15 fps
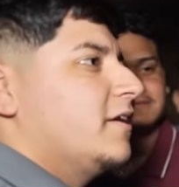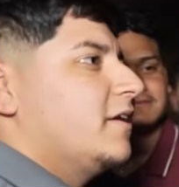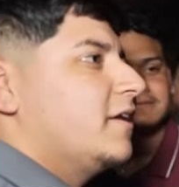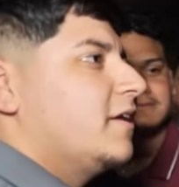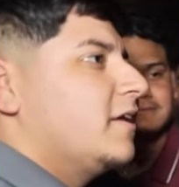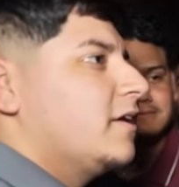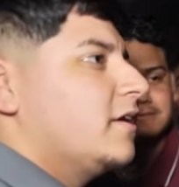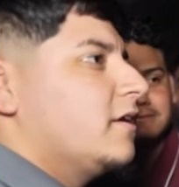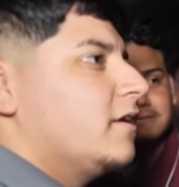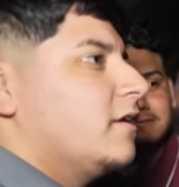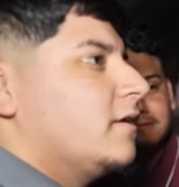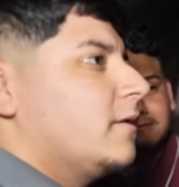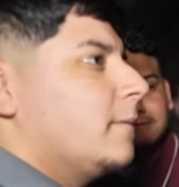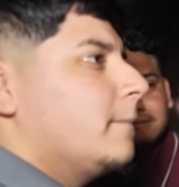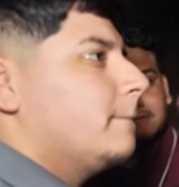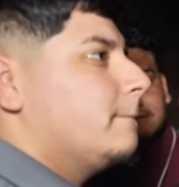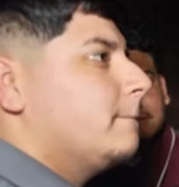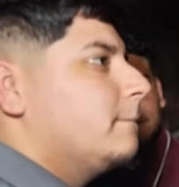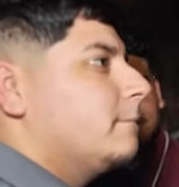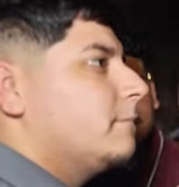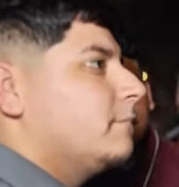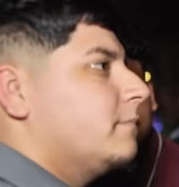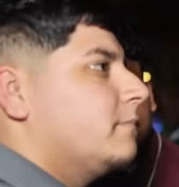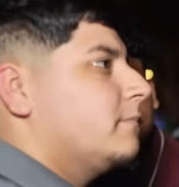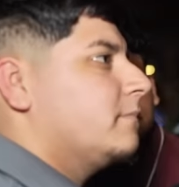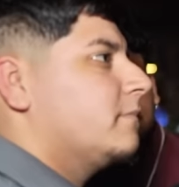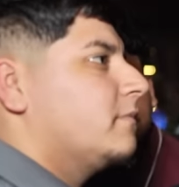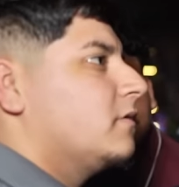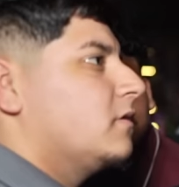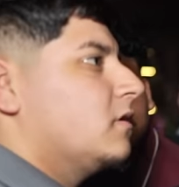
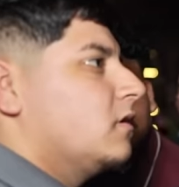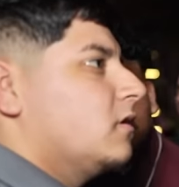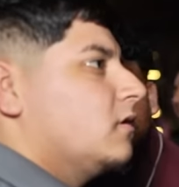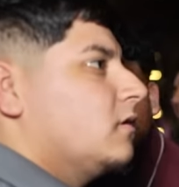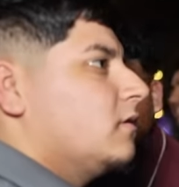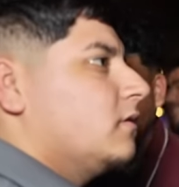The person shown says nothing.